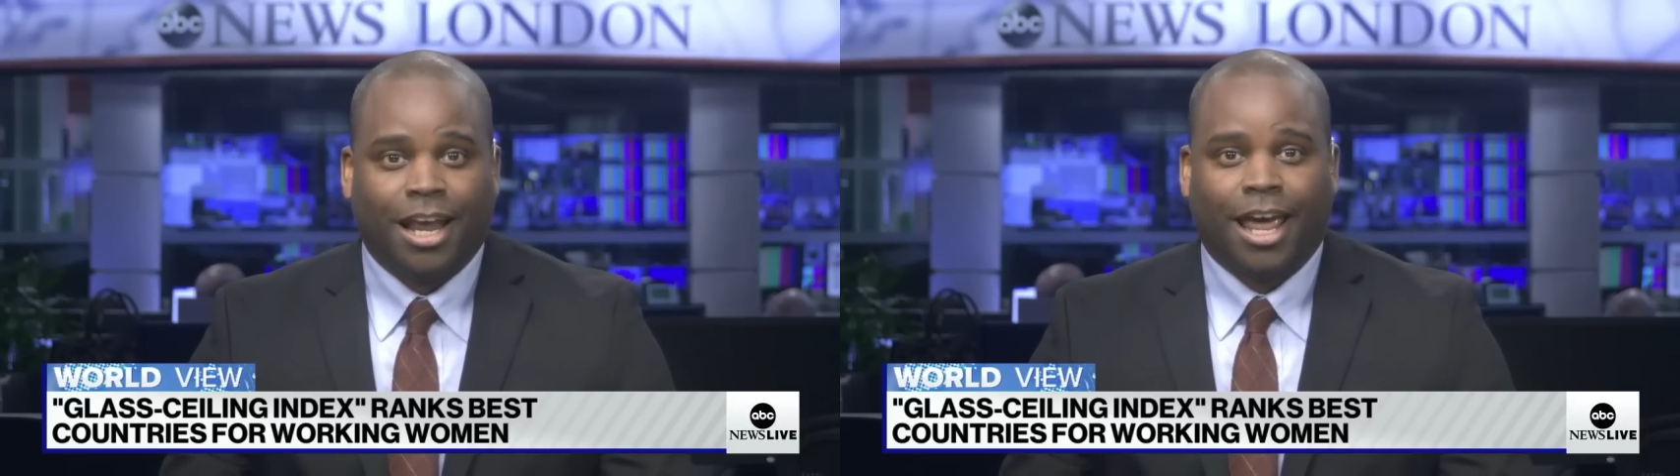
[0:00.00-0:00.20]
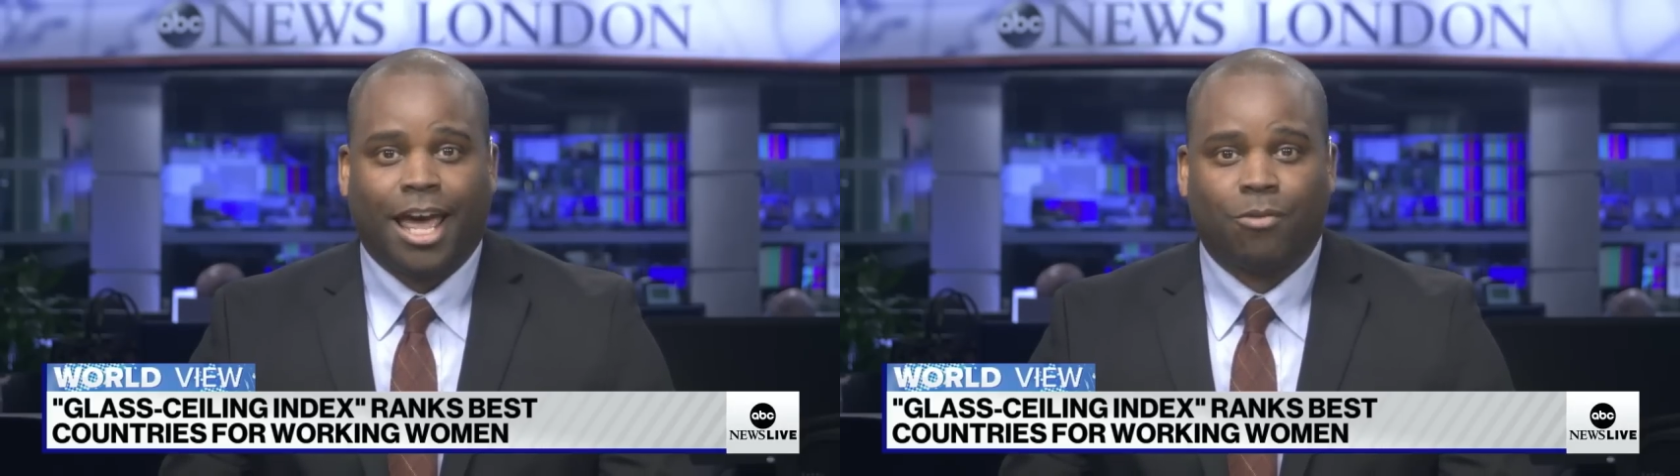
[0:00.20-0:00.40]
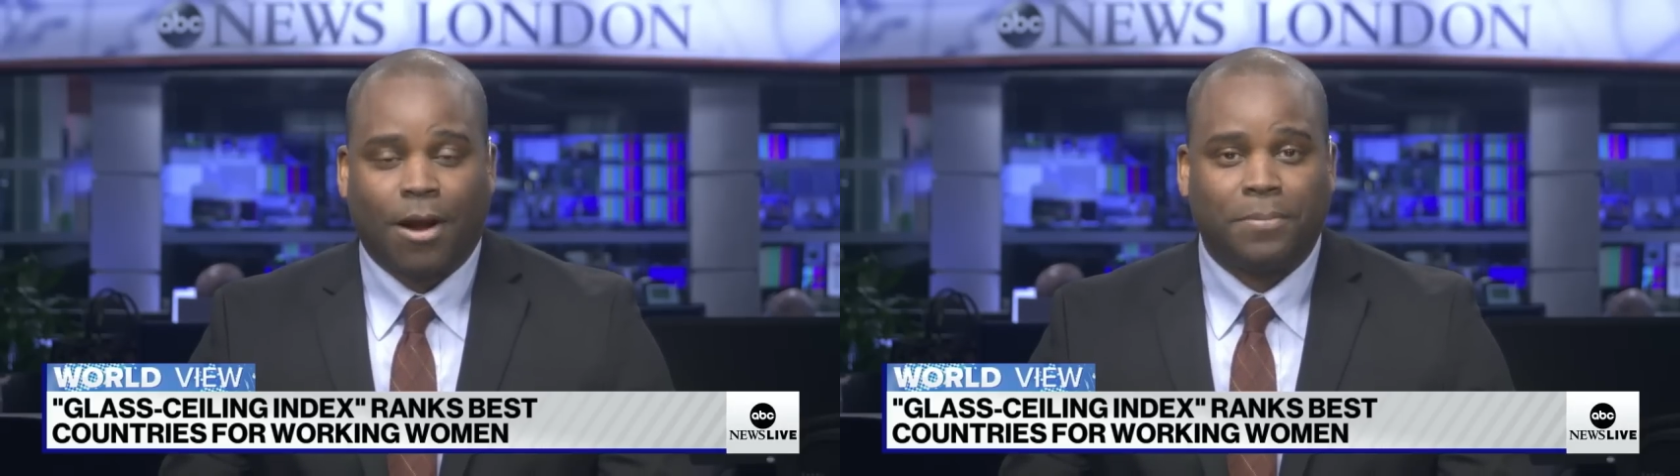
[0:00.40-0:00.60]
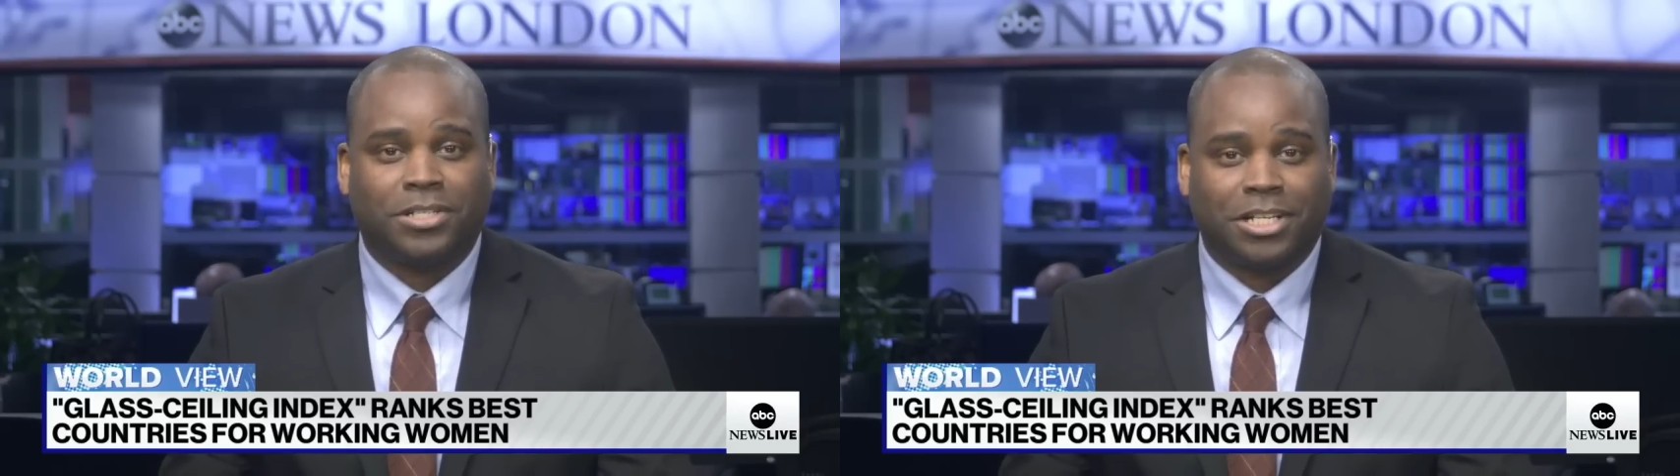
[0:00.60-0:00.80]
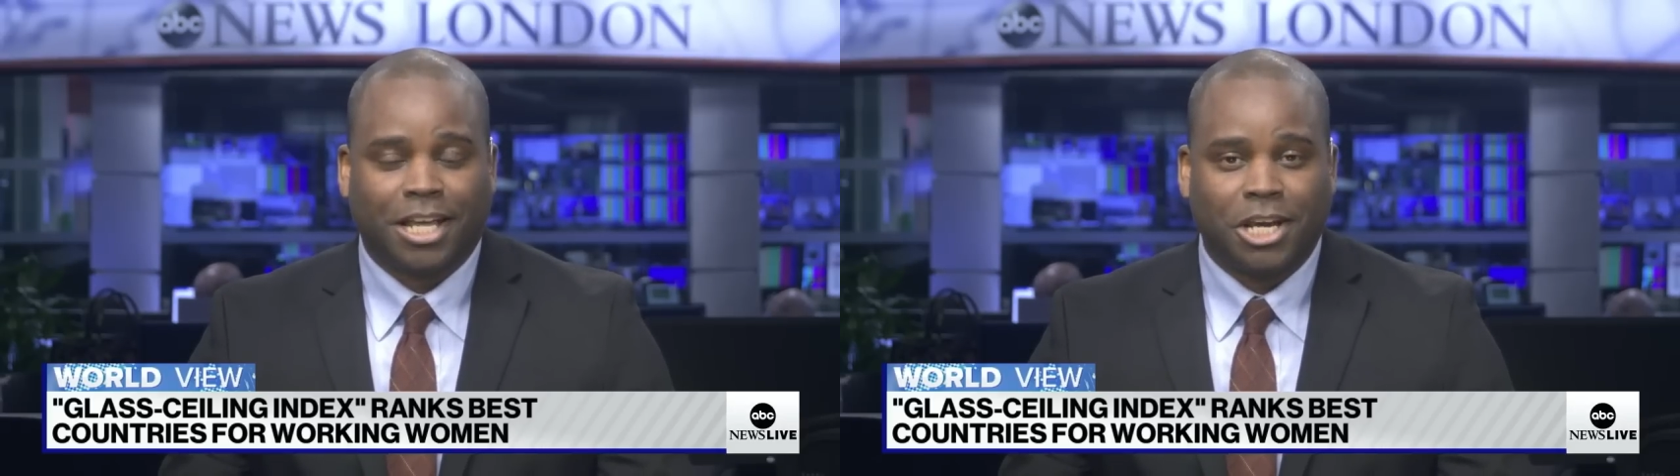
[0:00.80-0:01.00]
and
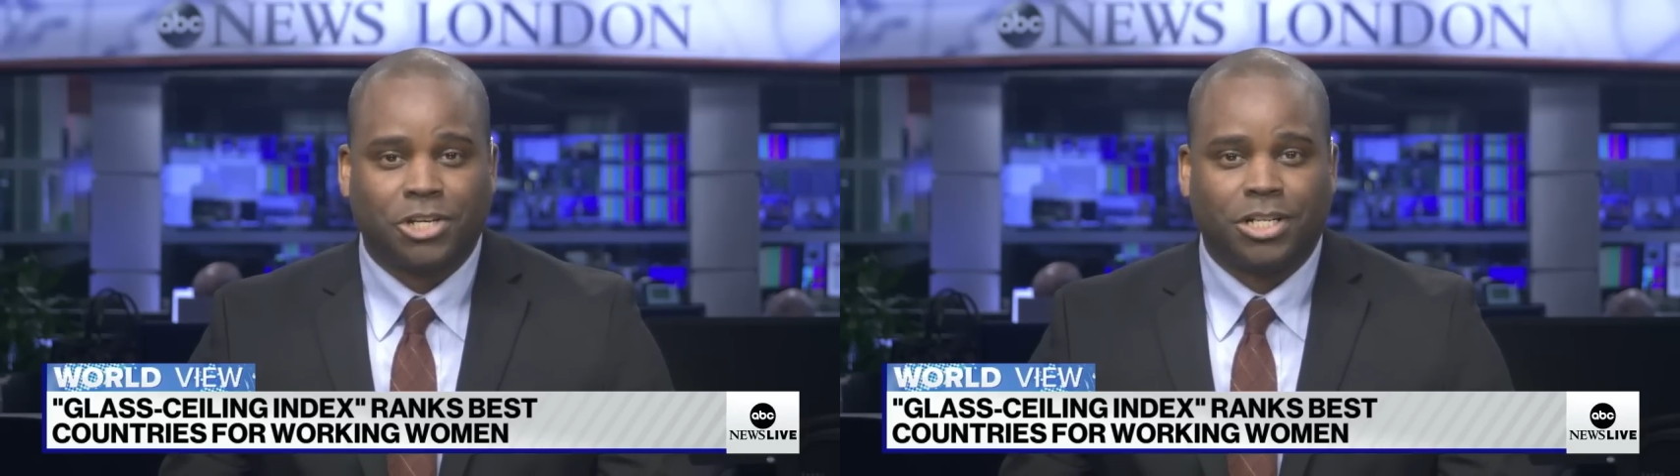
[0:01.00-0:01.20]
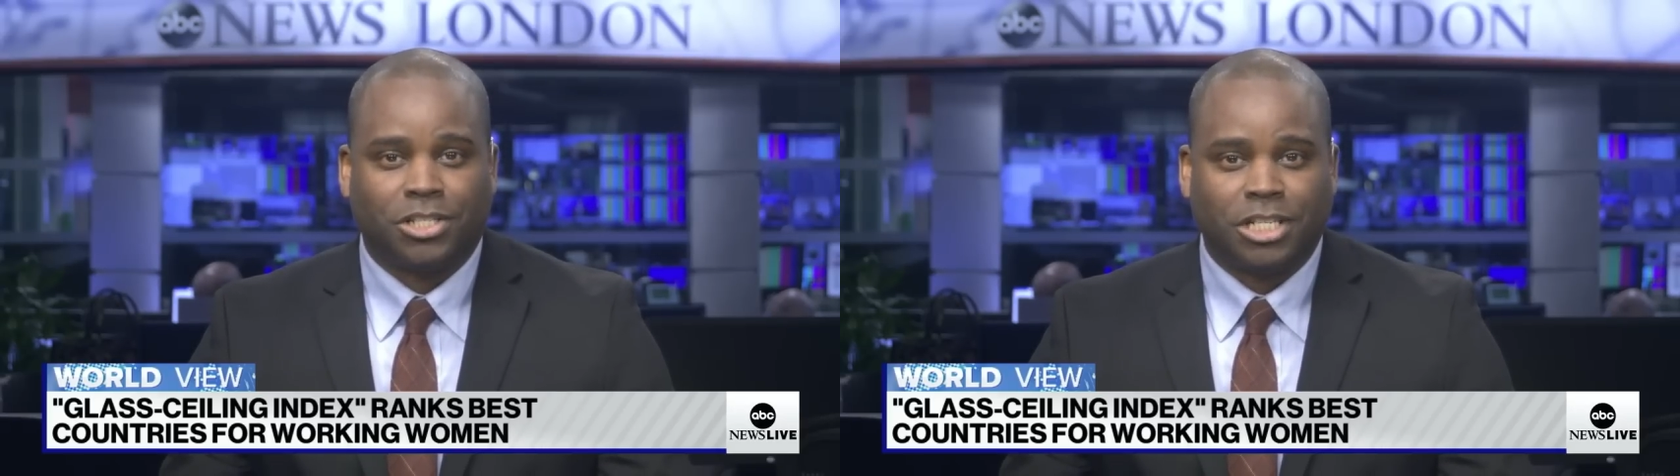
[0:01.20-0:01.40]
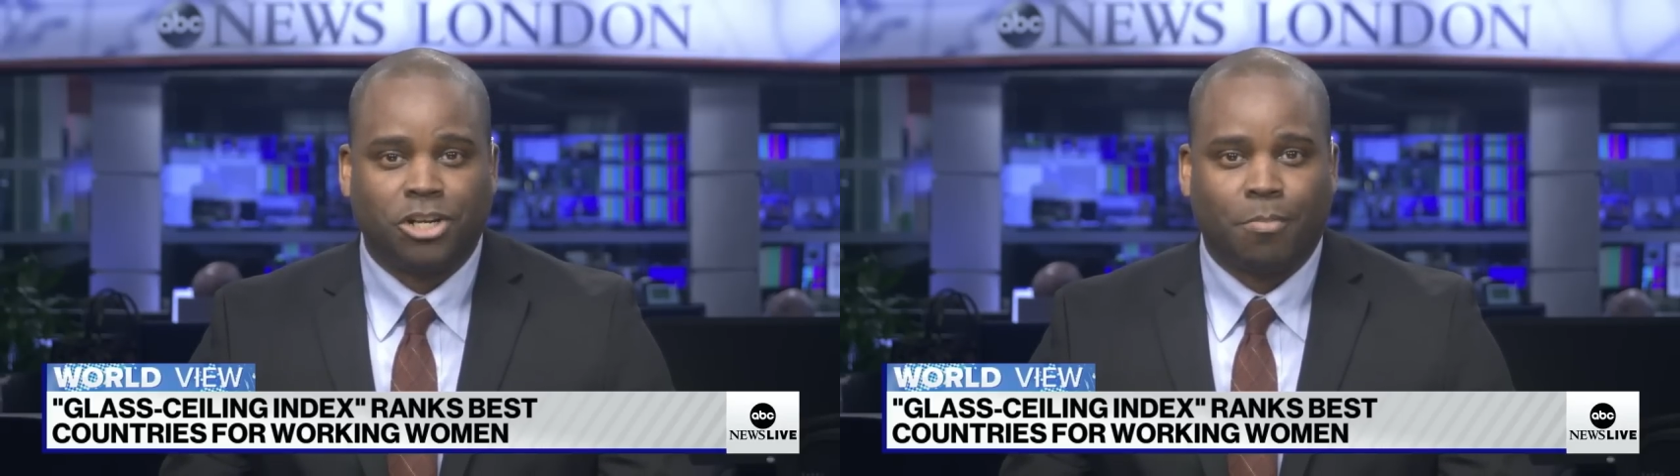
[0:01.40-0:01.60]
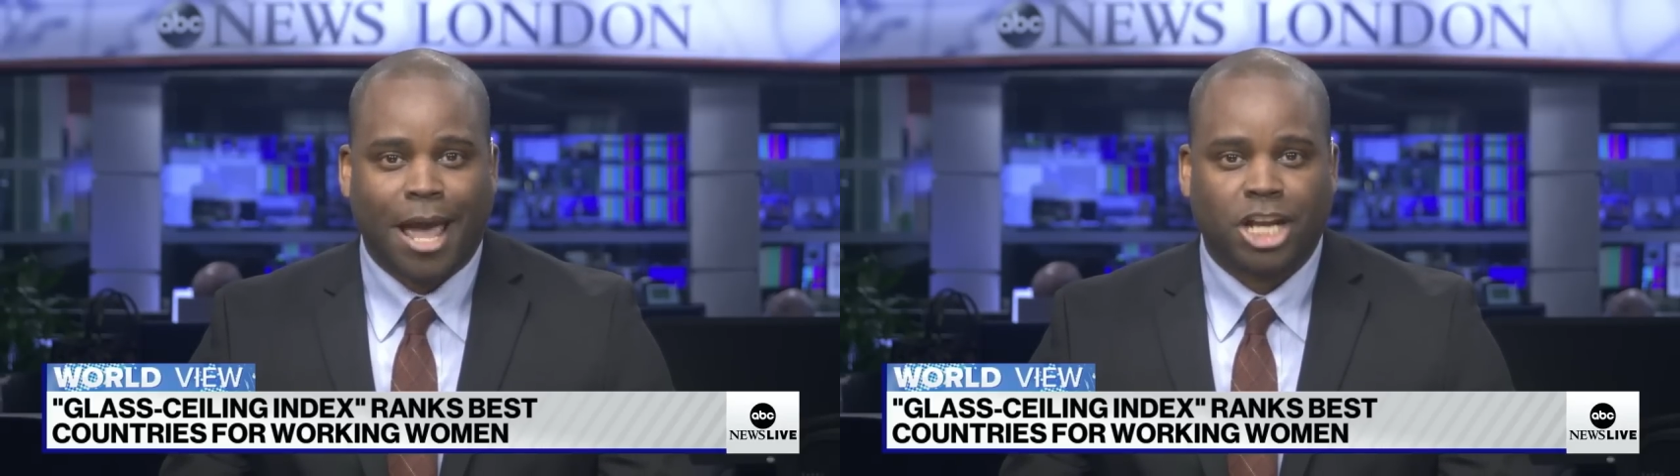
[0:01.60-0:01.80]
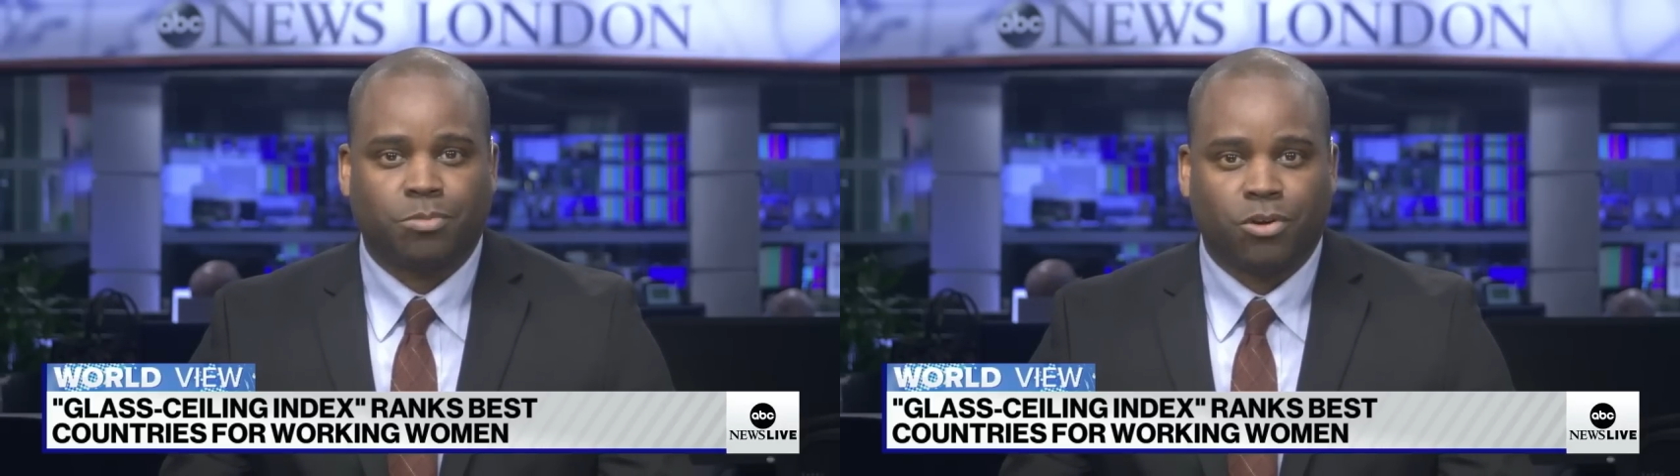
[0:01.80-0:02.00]
representation in senior
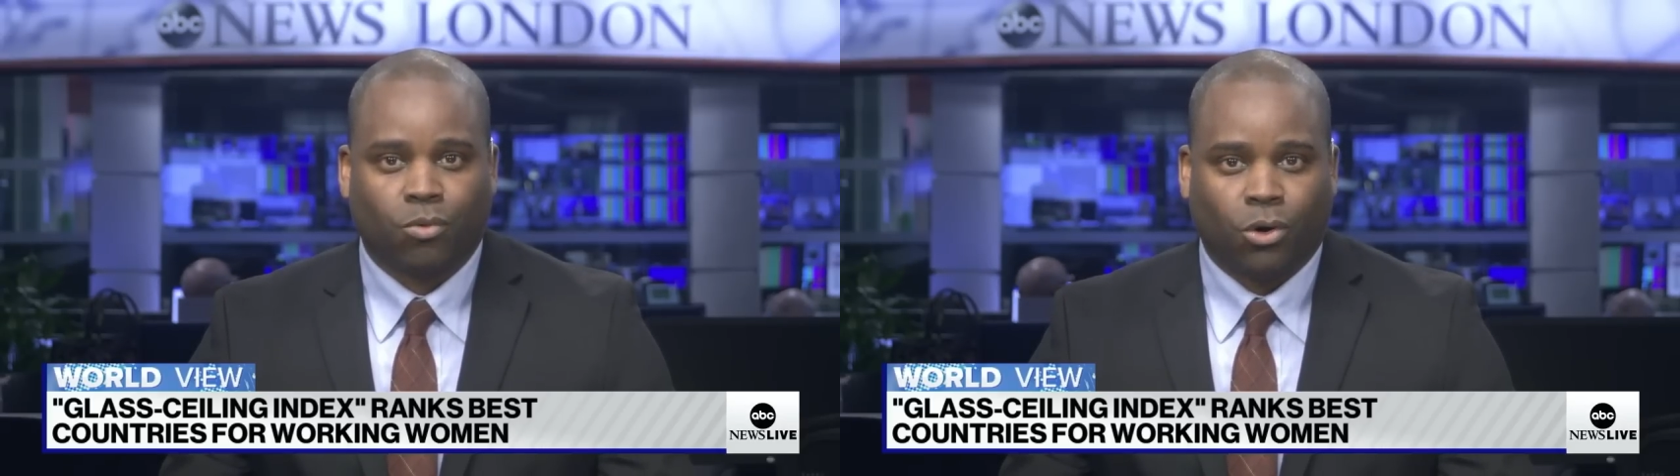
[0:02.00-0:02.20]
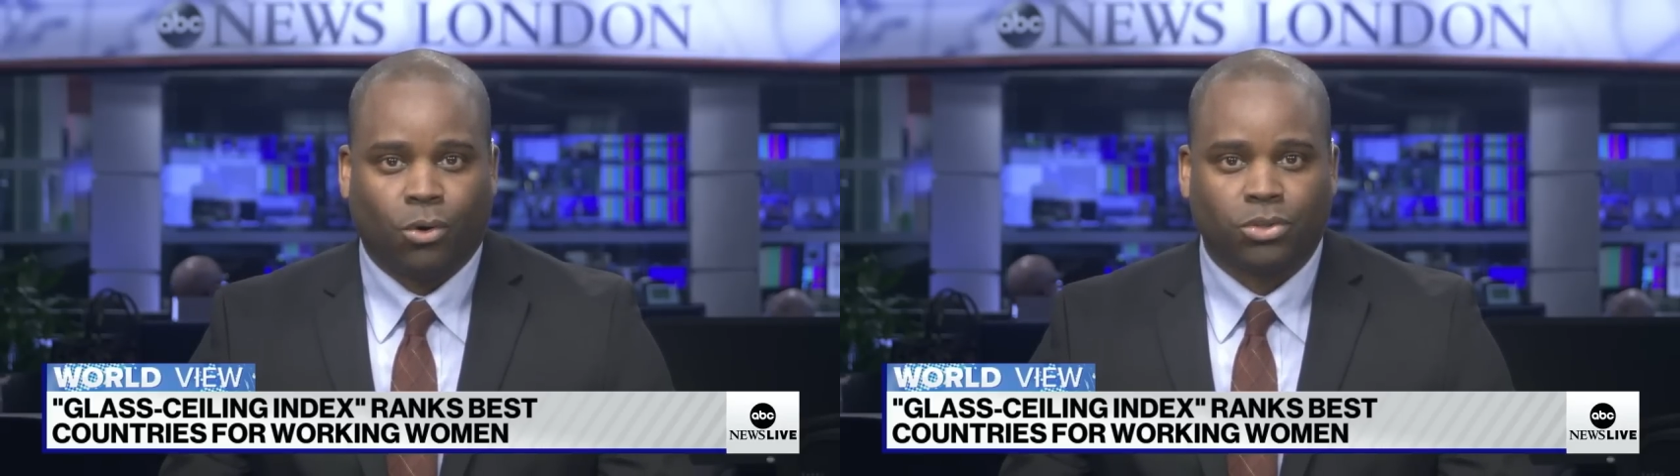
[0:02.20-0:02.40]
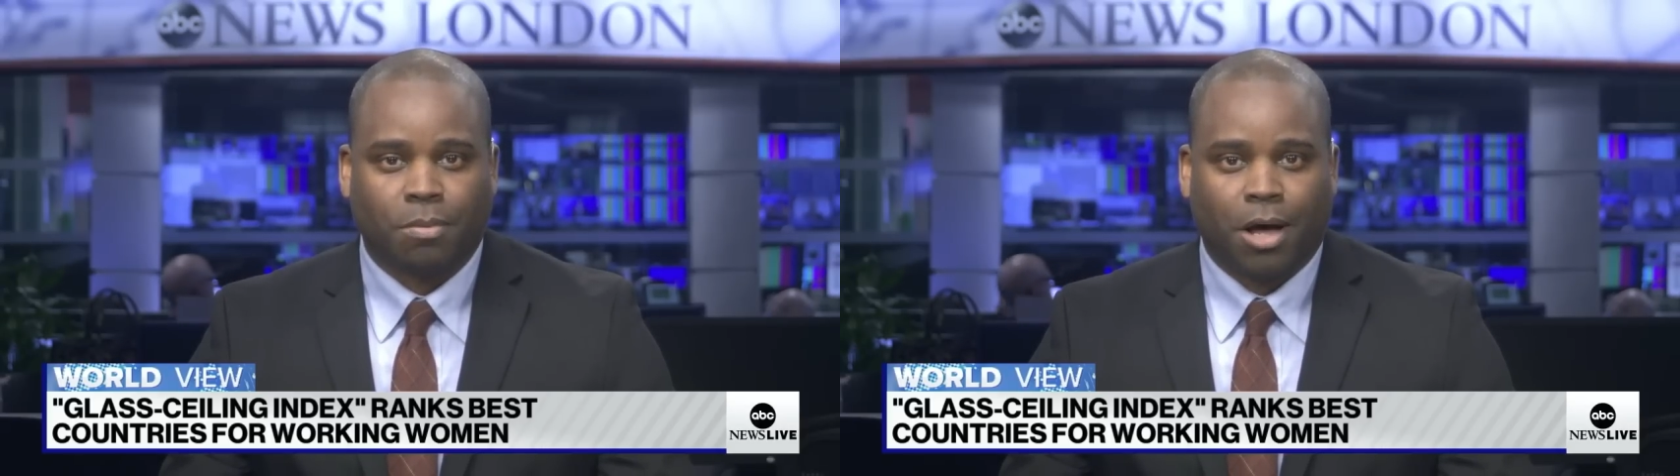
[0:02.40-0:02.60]
management roles,